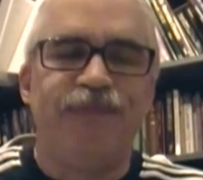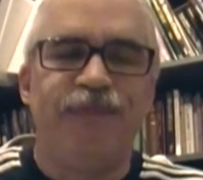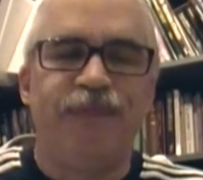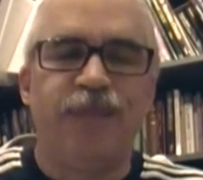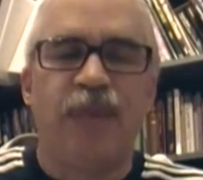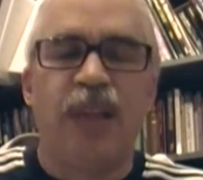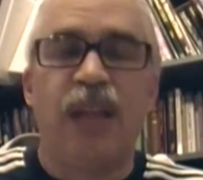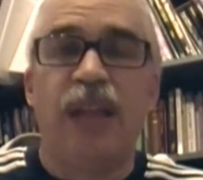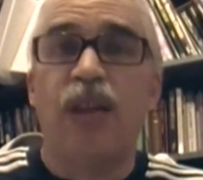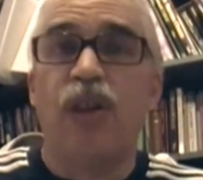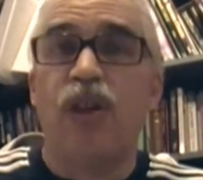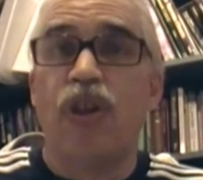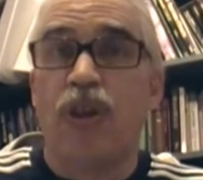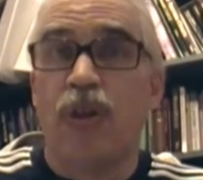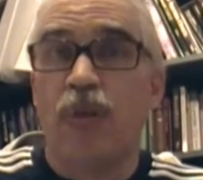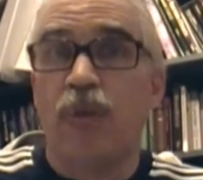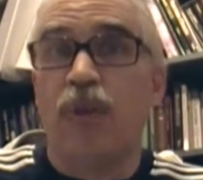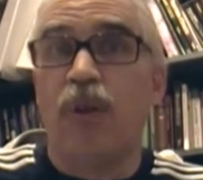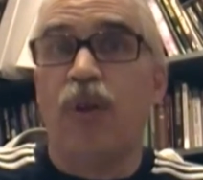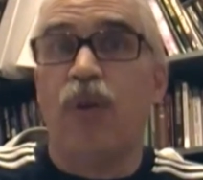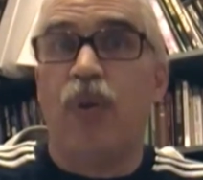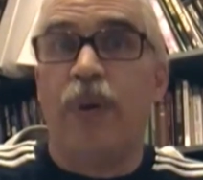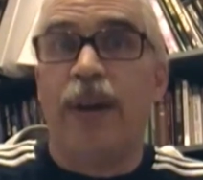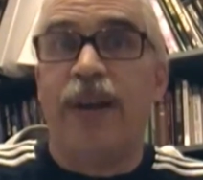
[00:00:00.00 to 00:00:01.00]
And it
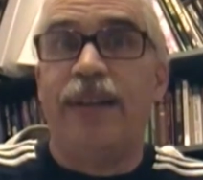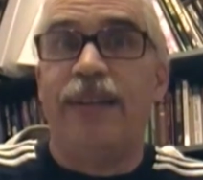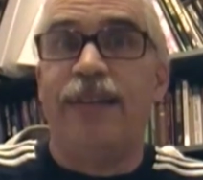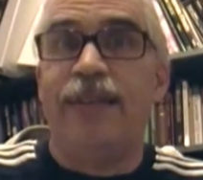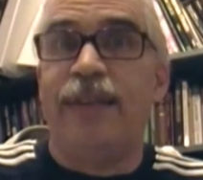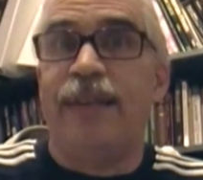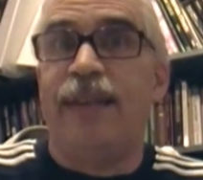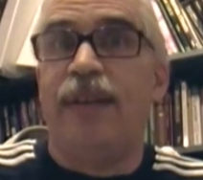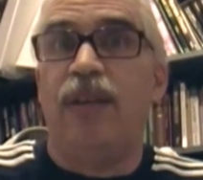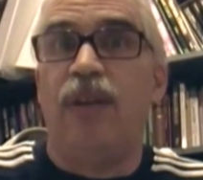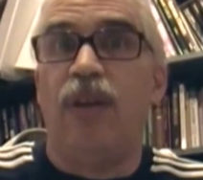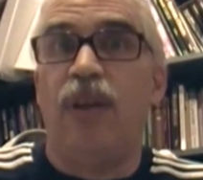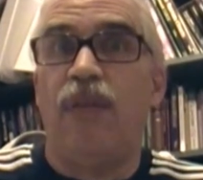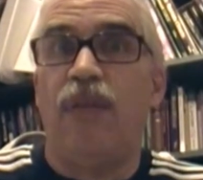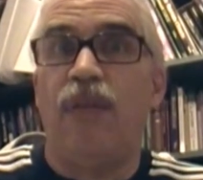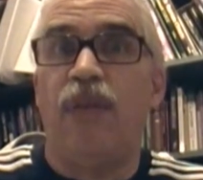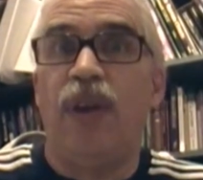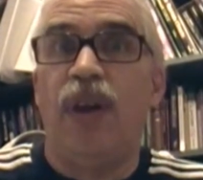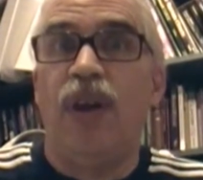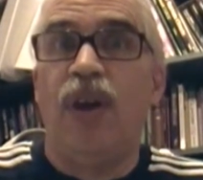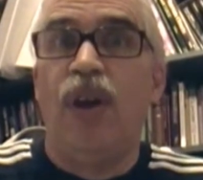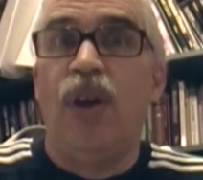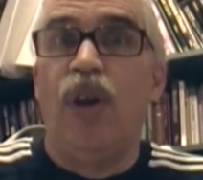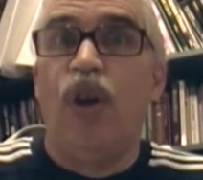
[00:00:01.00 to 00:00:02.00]
showed a great deal
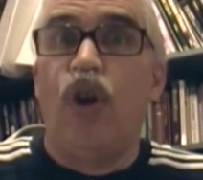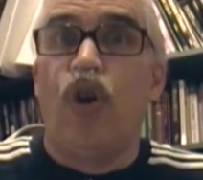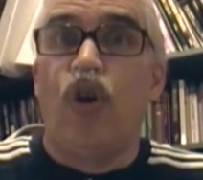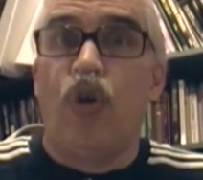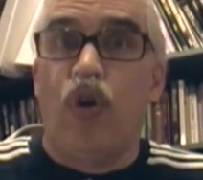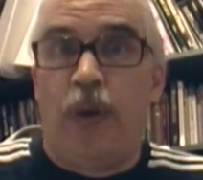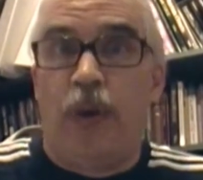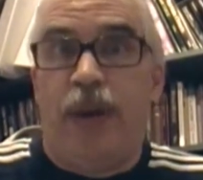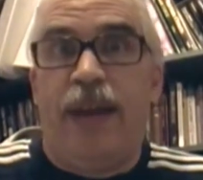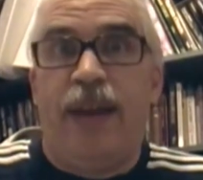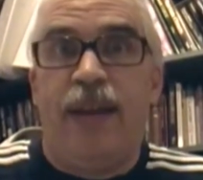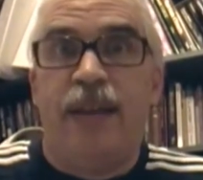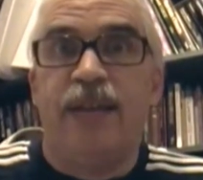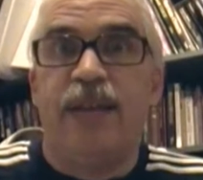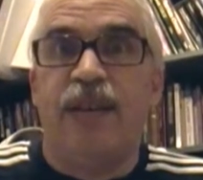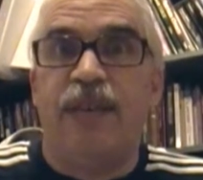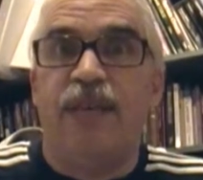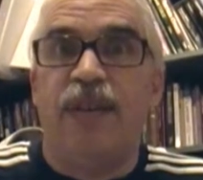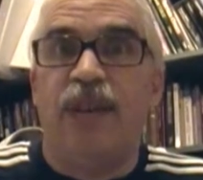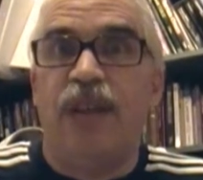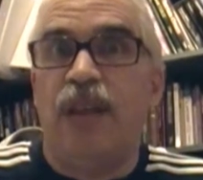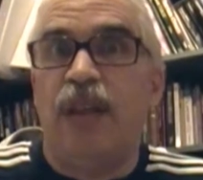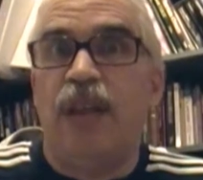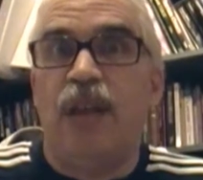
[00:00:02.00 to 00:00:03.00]
of
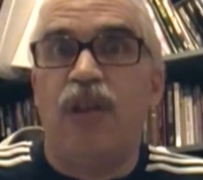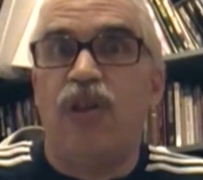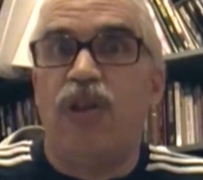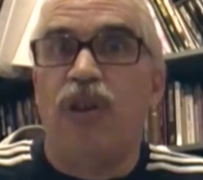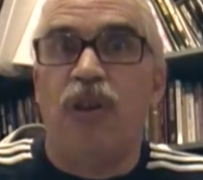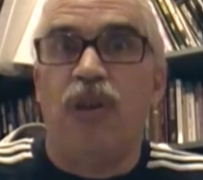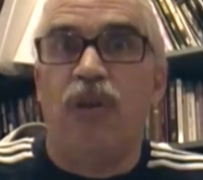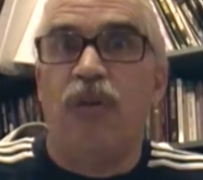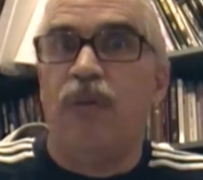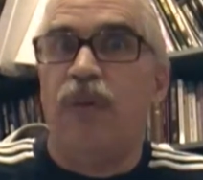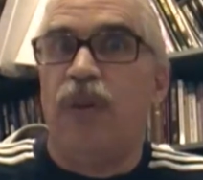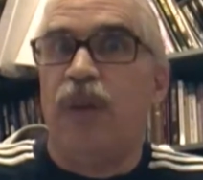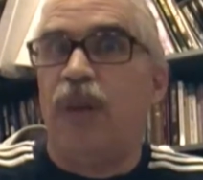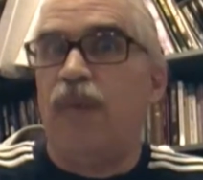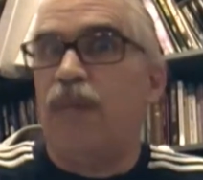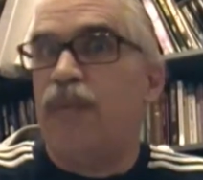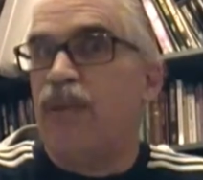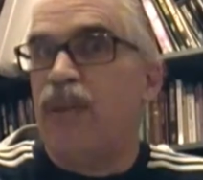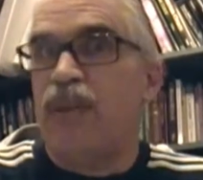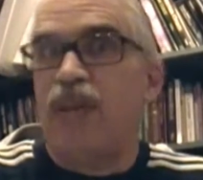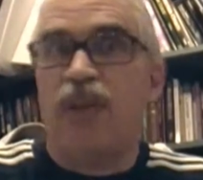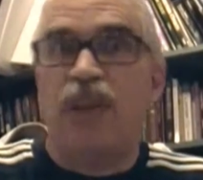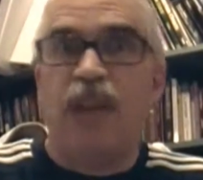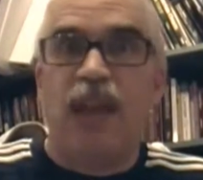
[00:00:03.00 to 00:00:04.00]
creativity and ingenuity,
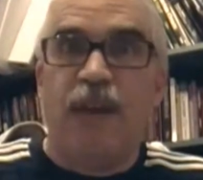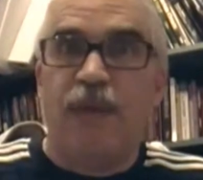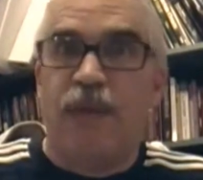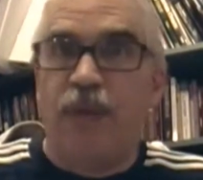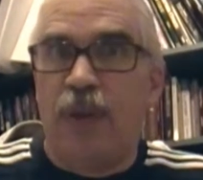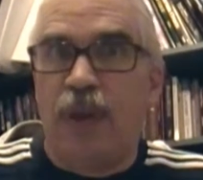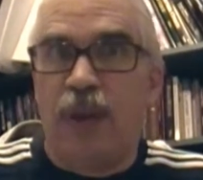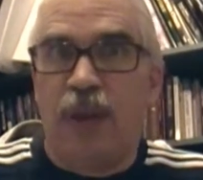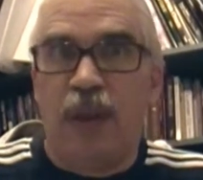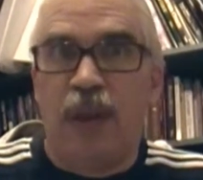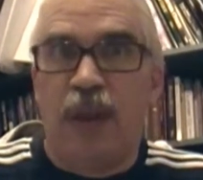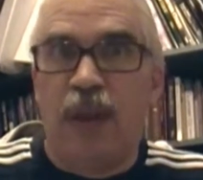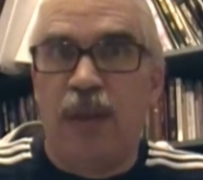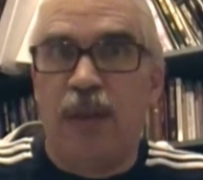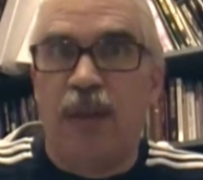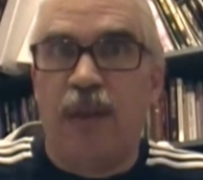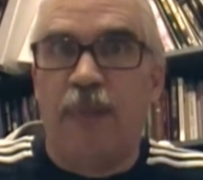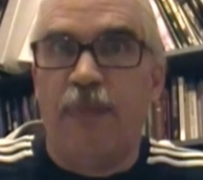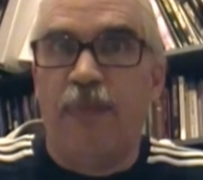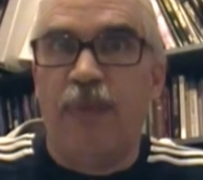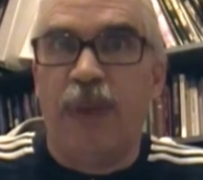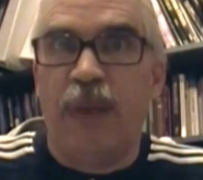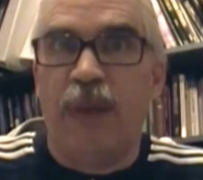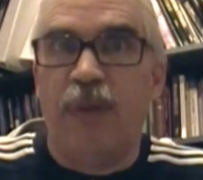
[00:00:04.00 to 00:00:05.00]
which is definitely
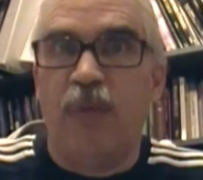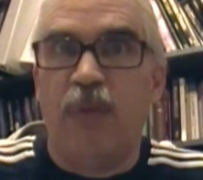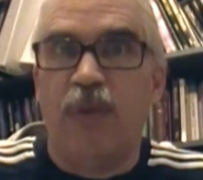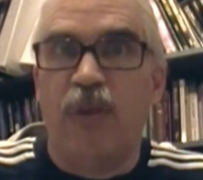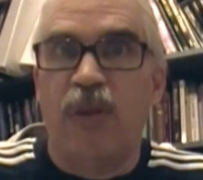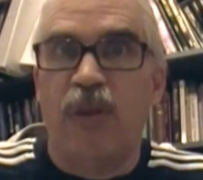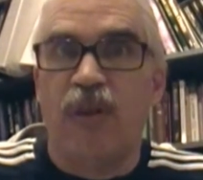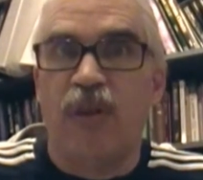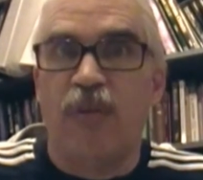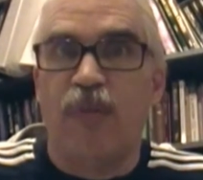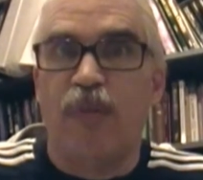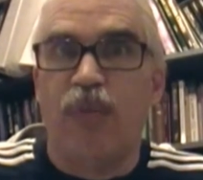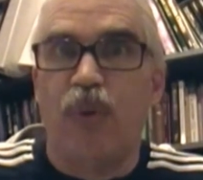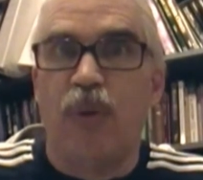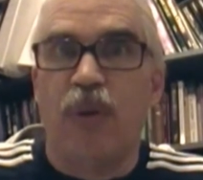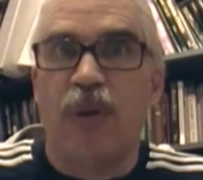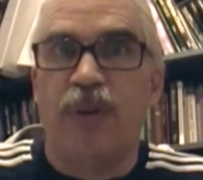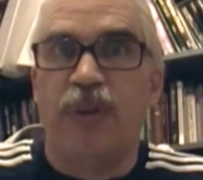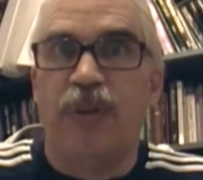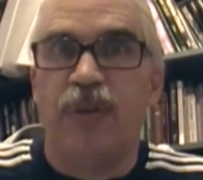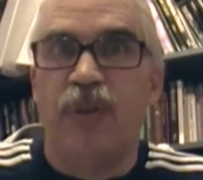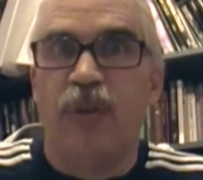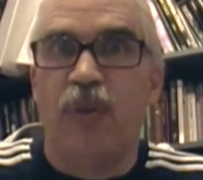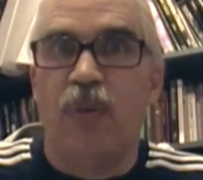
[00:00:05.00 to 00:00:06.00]
something which is
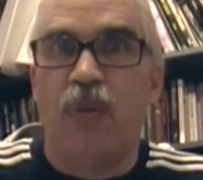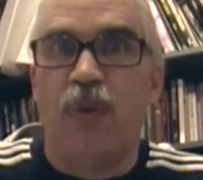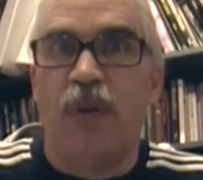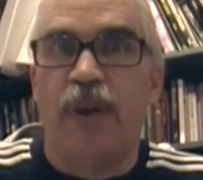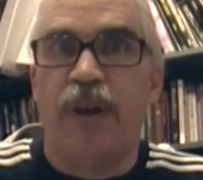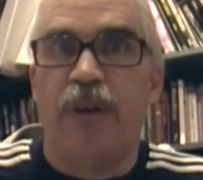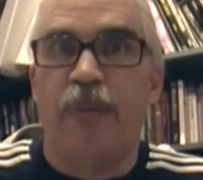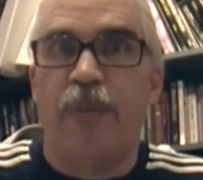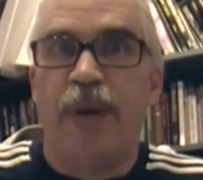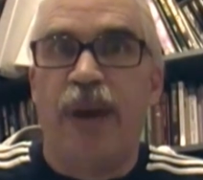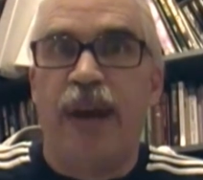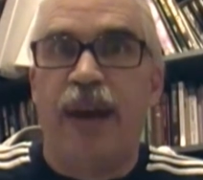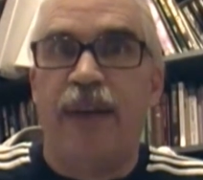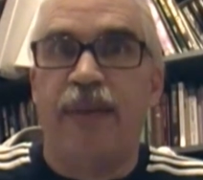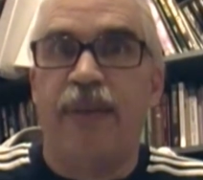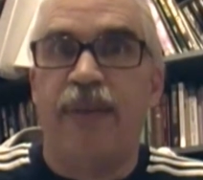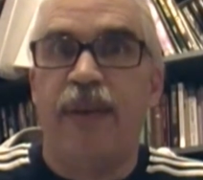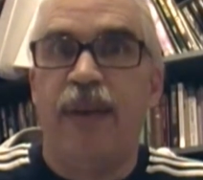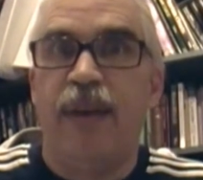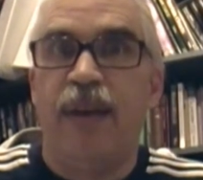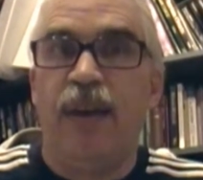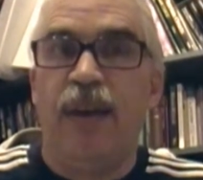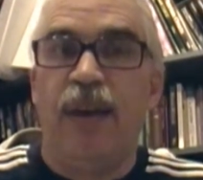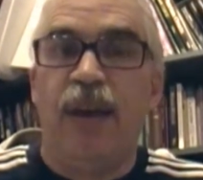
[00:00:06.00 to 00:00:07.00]
important to the warrior
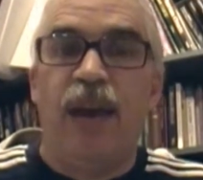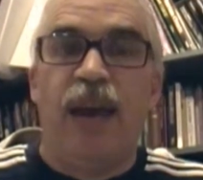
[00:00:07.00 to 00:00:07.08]
path.